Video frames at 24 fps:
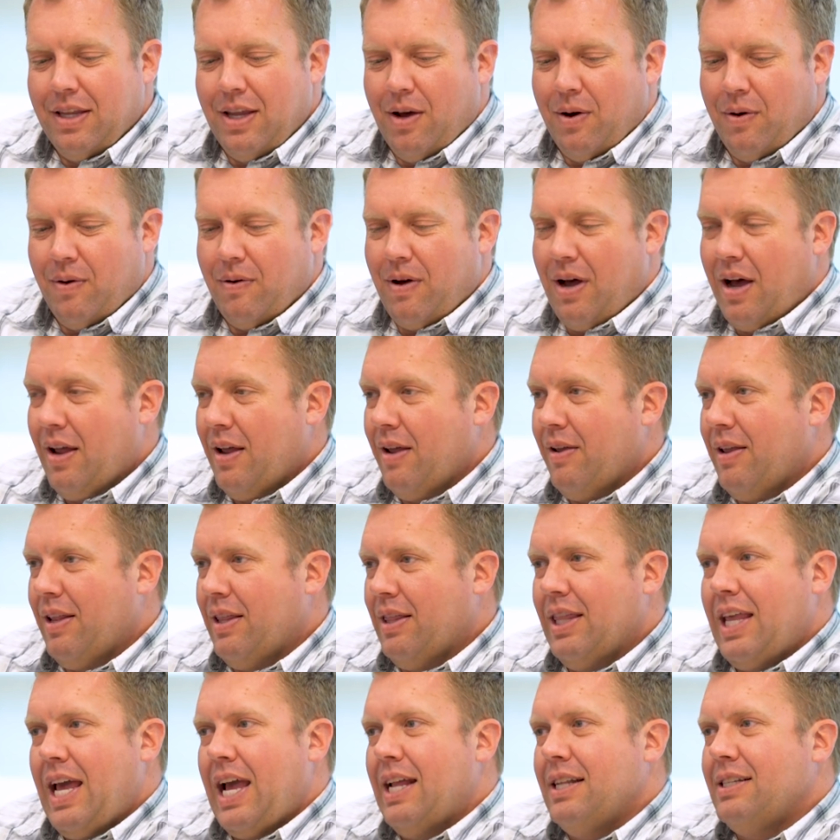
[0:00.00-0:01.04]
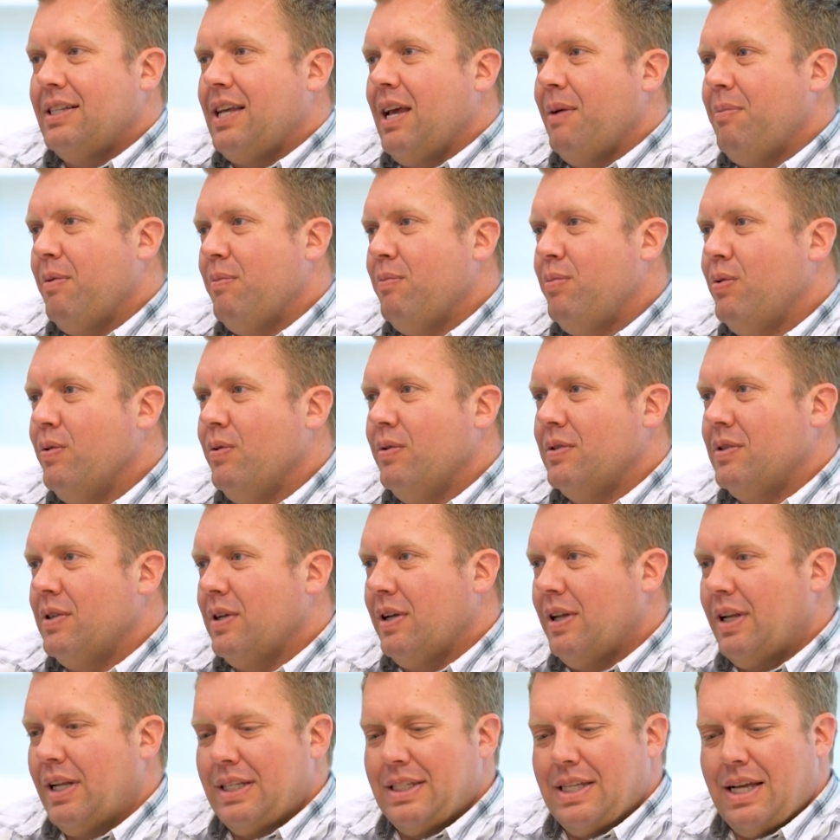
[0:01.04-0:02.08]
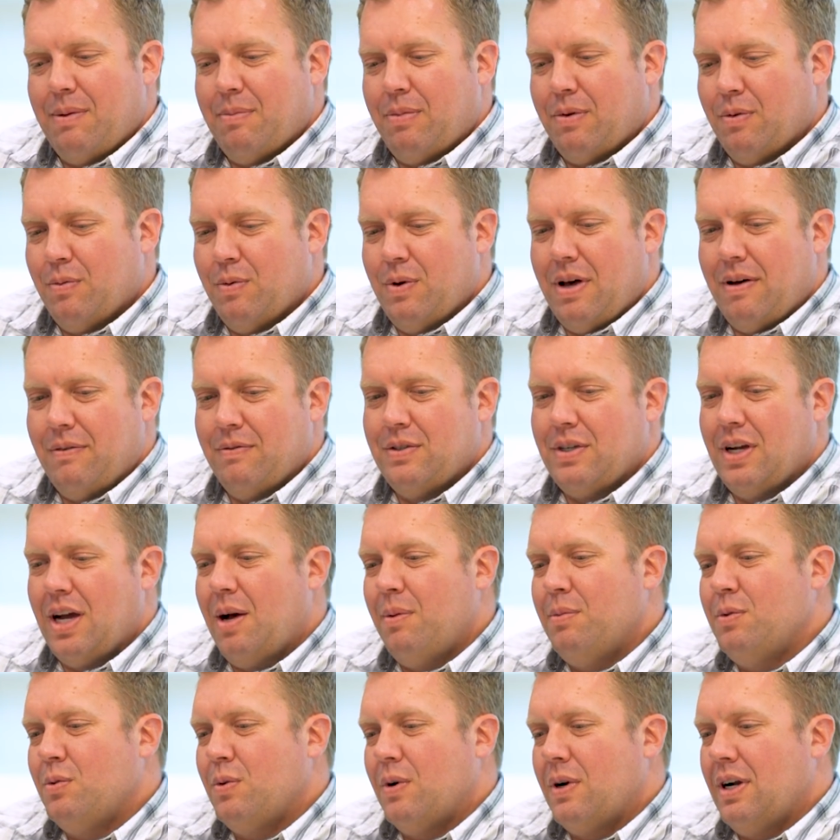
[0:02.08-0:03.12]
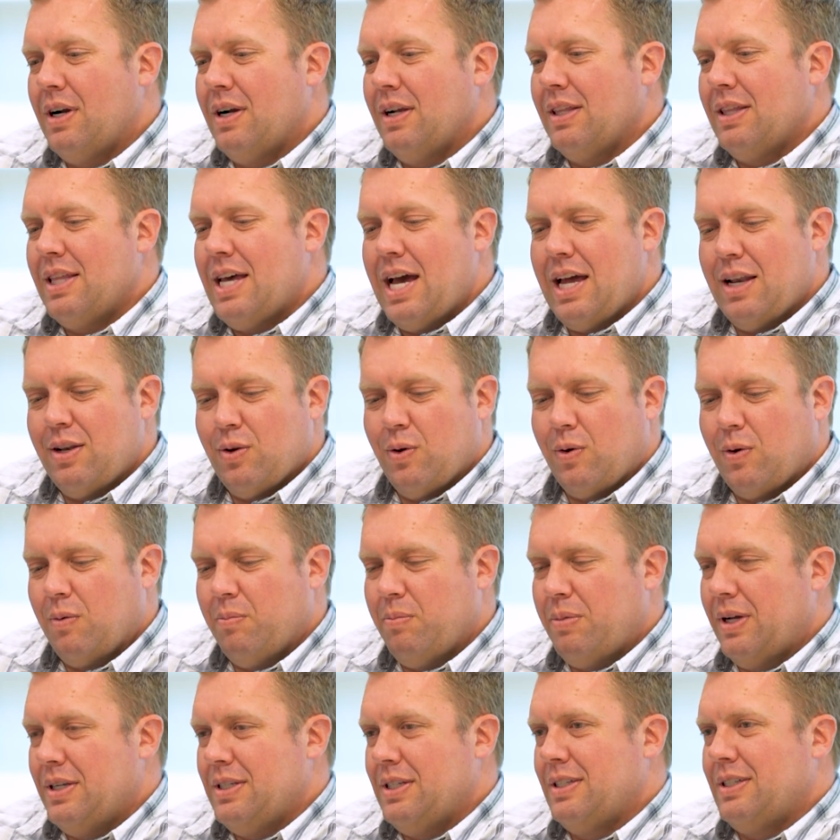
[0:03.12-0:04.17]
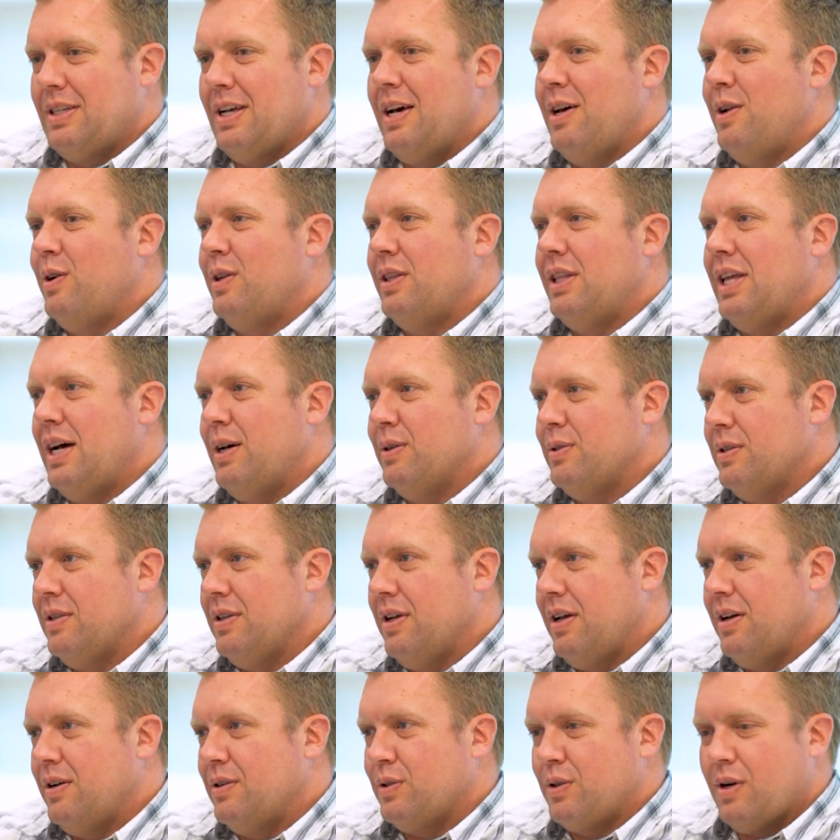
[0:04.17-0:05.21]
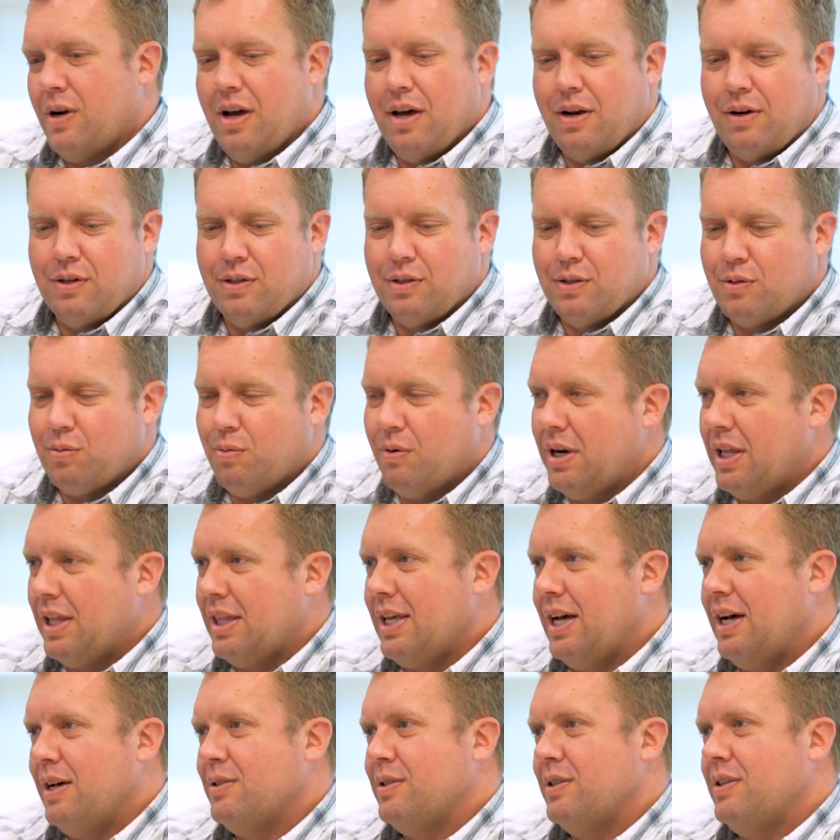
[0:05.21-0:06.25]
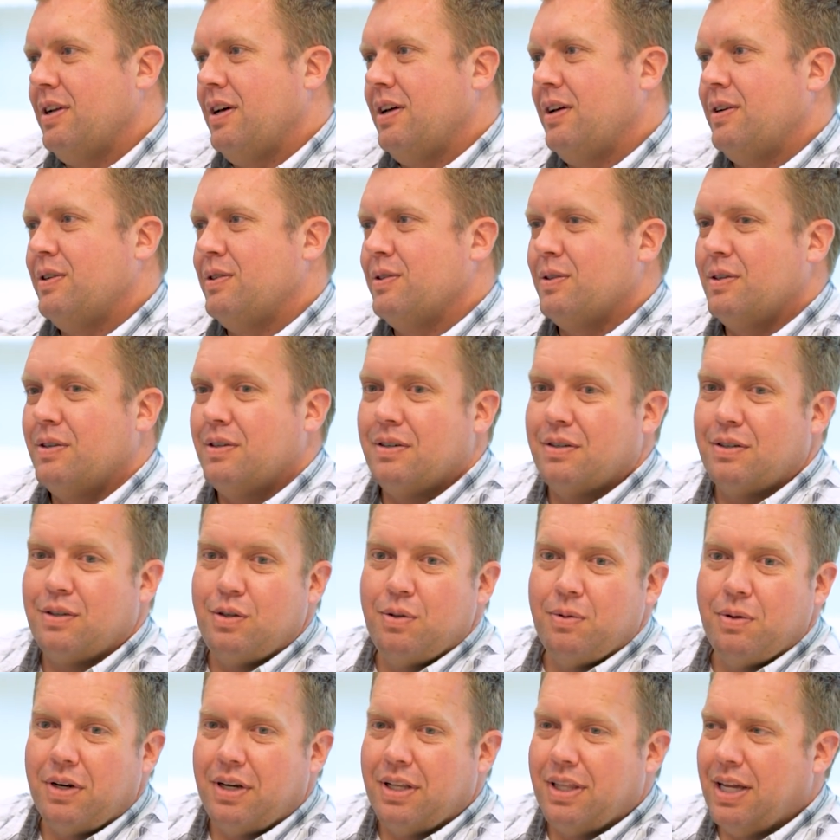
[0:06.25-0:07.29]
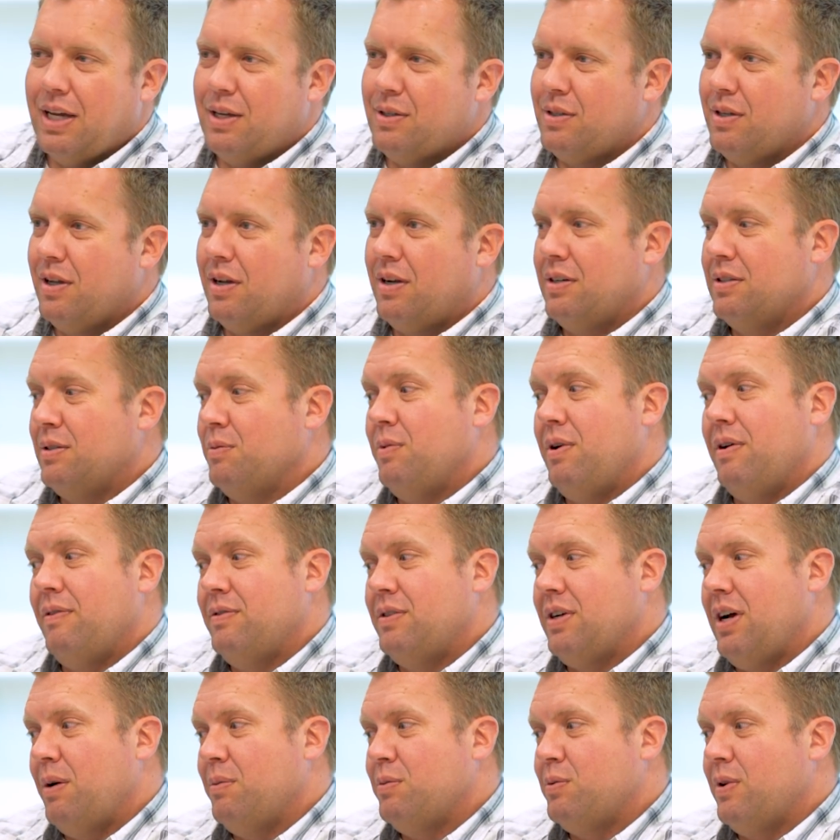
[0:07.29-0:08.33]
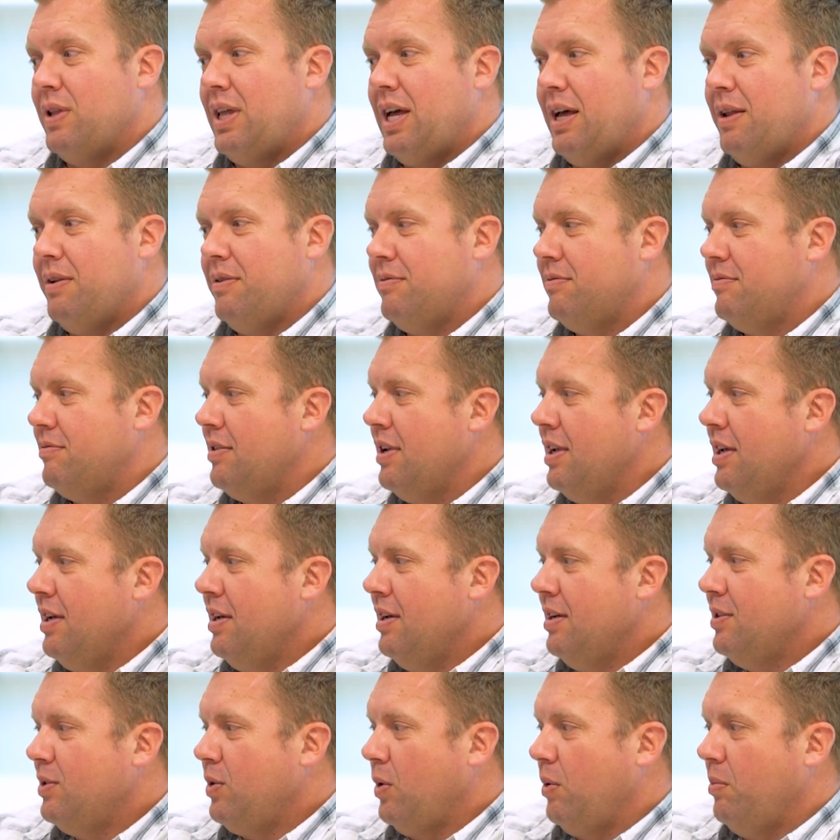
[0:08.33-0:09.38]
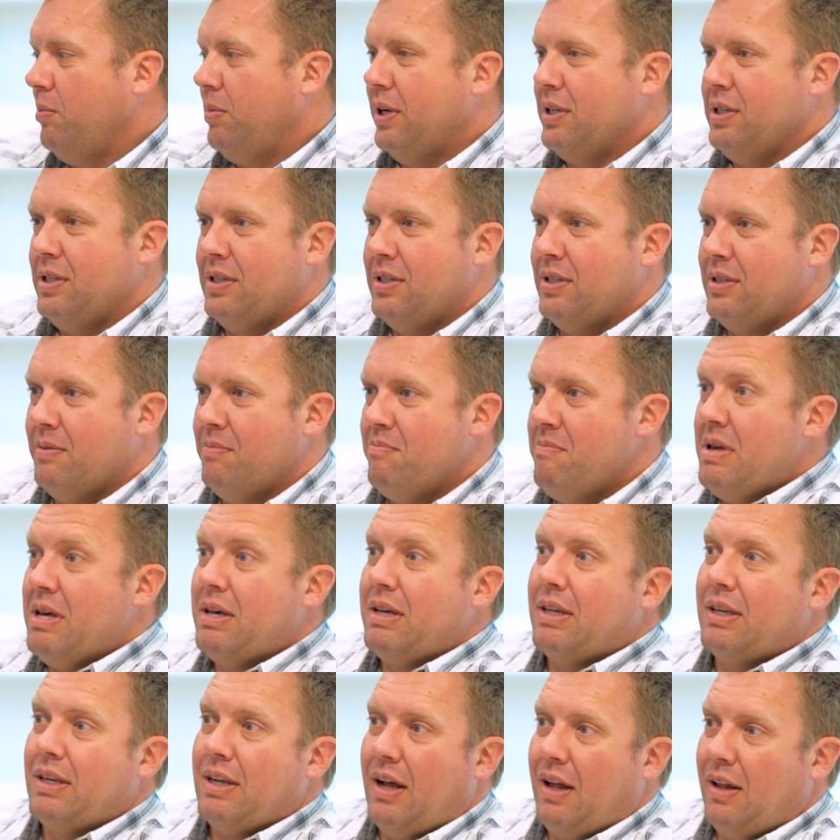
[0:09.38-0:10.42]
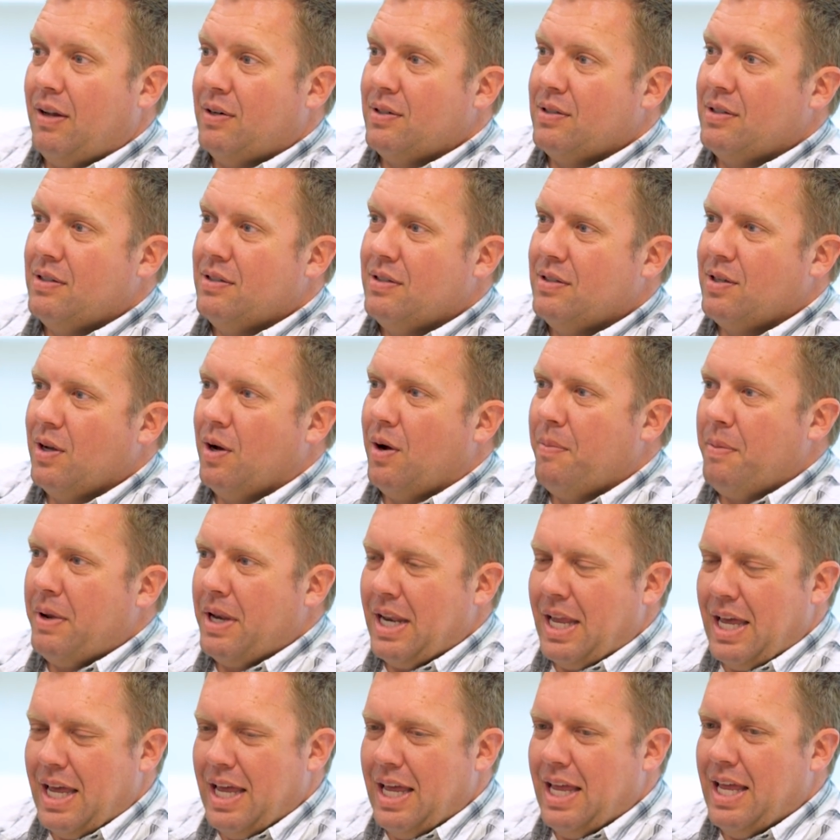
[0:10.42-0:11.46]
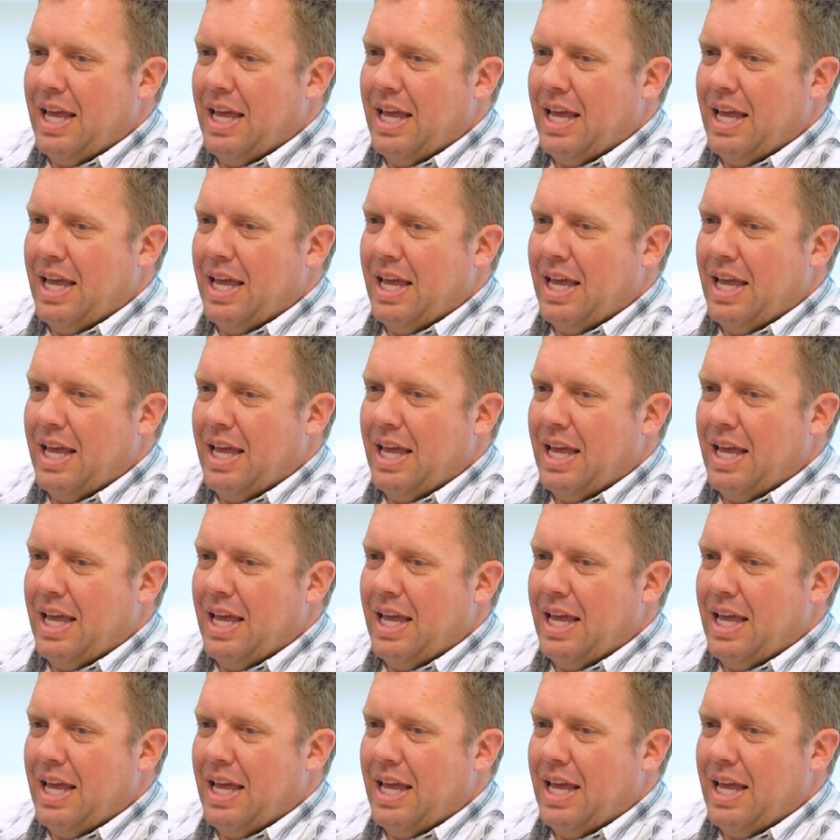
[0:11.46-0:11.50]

landscape and pool is a good example. We'll have jobs where that total budget's $100,000 or $120,000 or $200,000, and we'll have jobs where that total budget's $1 million. So I mean,